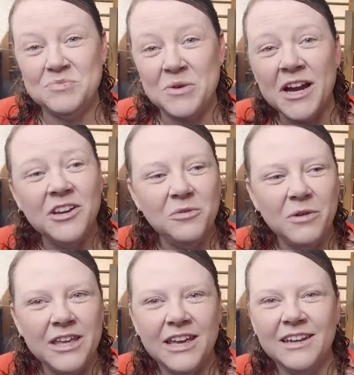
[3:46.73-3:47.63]
brand new
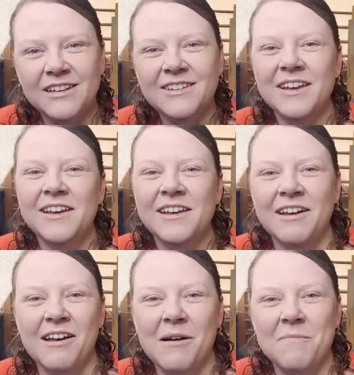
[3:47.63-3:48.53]
weekend.
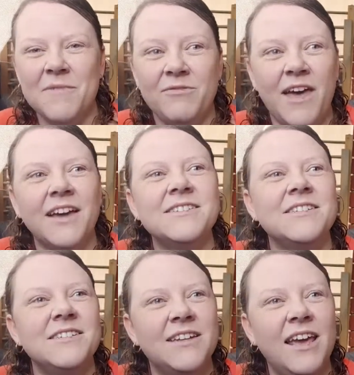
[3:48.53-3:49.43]
Um, in
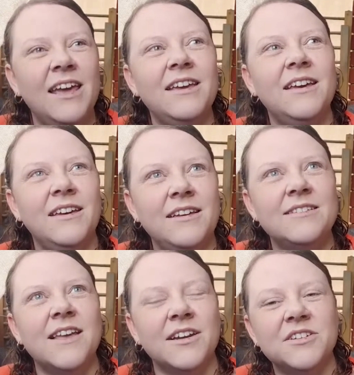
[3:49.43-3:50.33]
fact, today
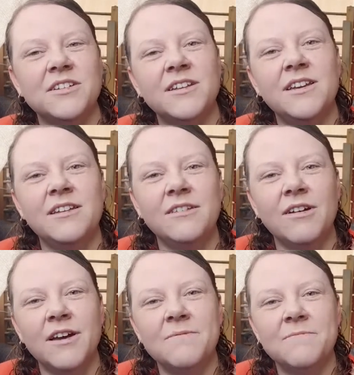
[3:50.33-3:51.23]
is actually
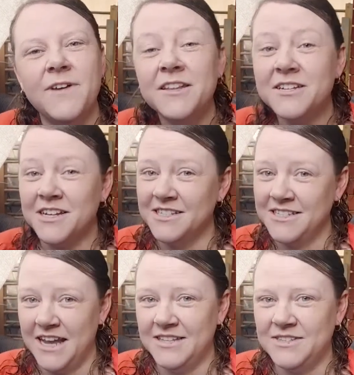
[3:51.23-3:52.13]
um, Valentine's
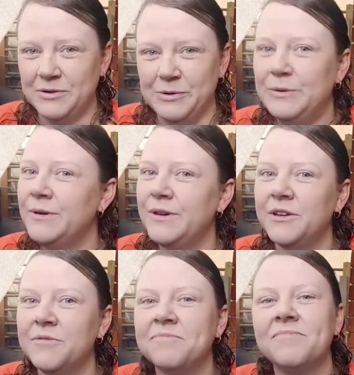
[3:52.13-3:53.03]
Day, so
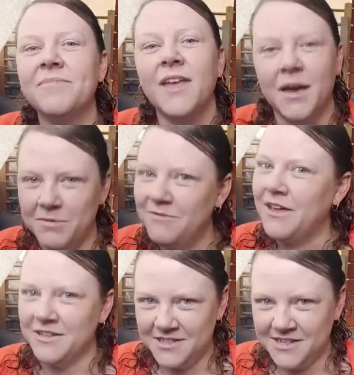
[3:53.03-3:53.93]
happy
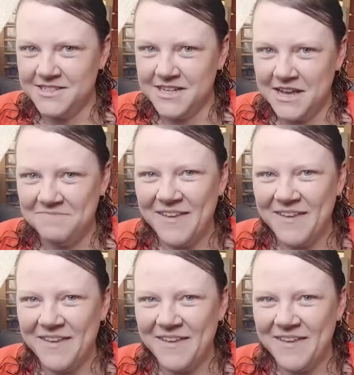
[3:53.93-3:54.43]
Valentine's Day.